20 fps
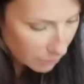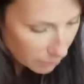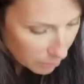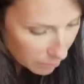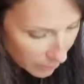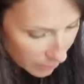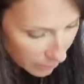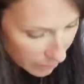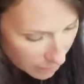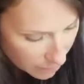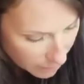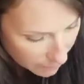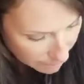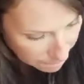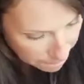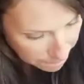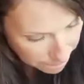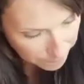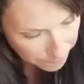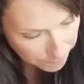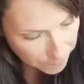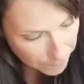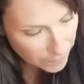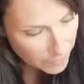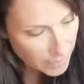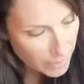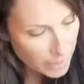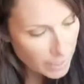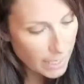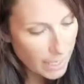blanket.
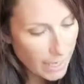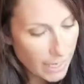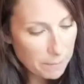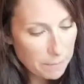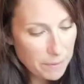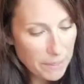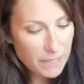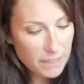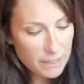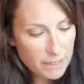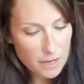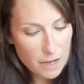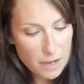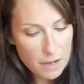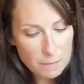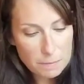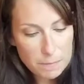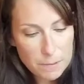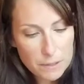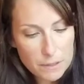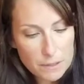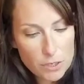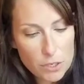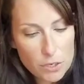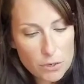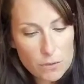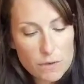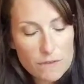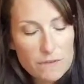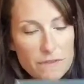I picked up
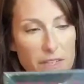2 of